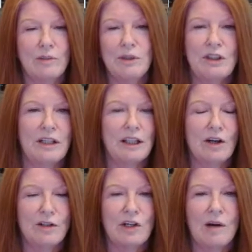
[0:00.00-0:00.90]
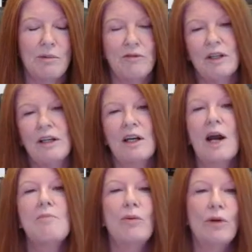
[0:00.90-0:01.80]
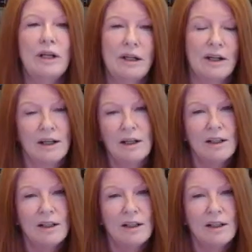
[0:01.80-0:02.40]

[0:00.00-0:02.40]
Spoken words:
I'm standing on top of it, and I bring